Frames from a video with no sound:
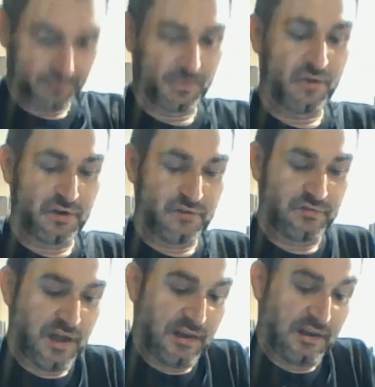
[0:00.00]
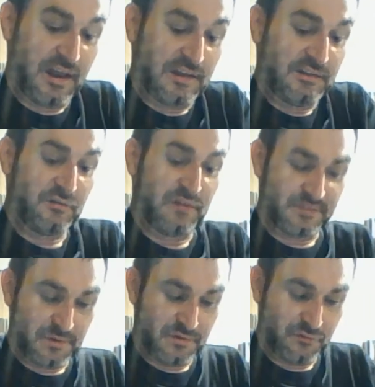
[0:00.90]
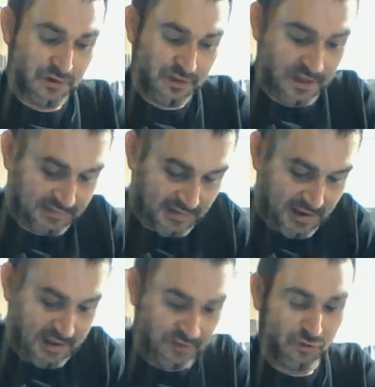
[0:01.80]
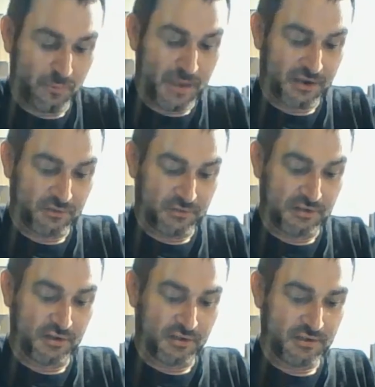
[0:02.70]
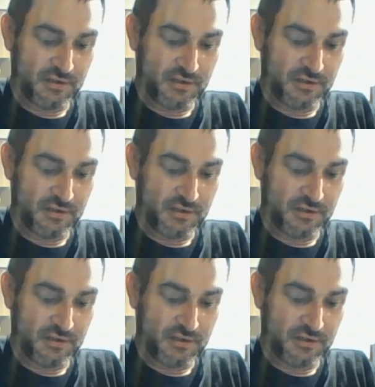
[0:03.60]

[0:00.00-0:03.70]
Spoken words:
I've already forgotten. I did the recipe for it last night. I have to go back and relook.